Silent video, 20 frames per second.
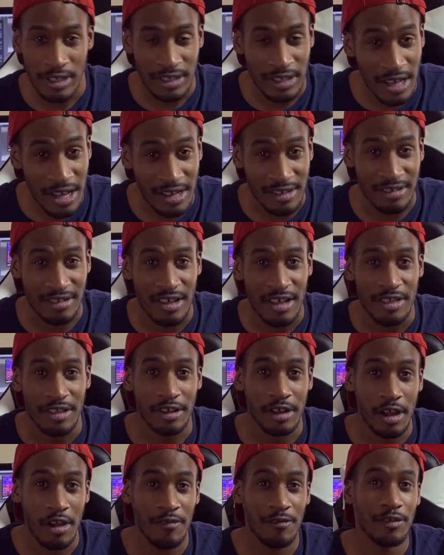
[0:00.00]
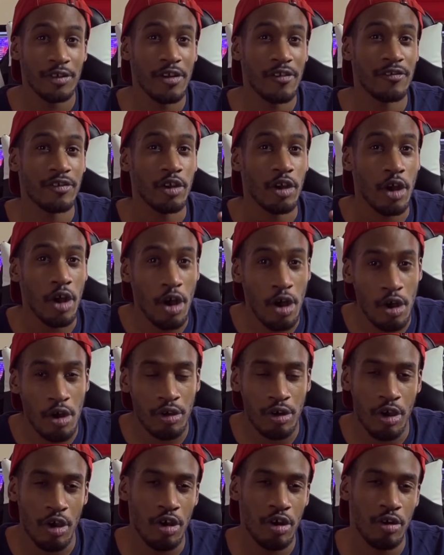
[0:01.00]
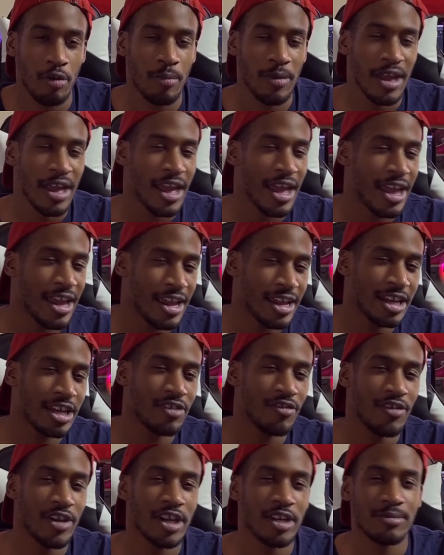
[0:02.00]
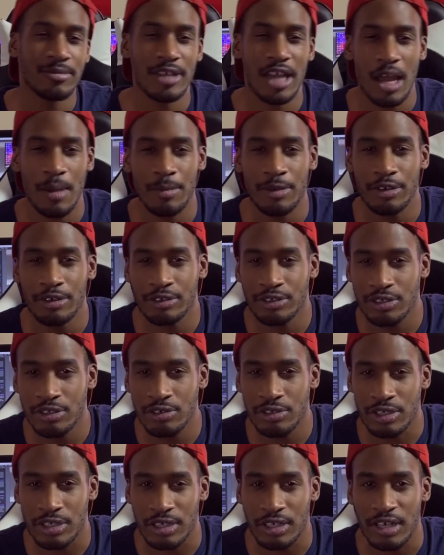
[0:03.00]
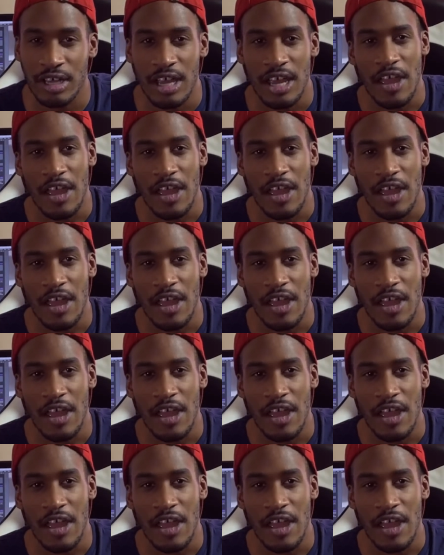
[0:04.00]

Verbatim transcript: Yes, the comfort of your own home at any random time of your choosing